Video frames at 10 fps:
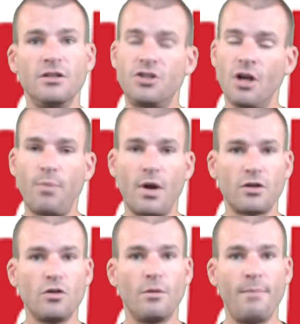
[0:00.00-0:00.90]
Jump on
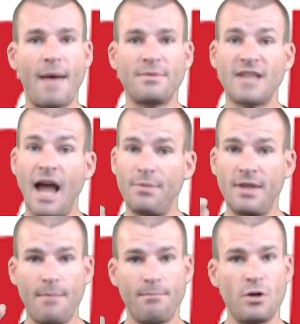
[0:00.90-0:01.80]
Google Maps, type in
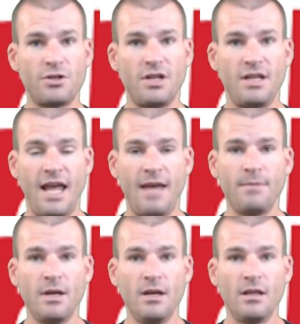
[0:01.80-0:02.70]
that merchant name.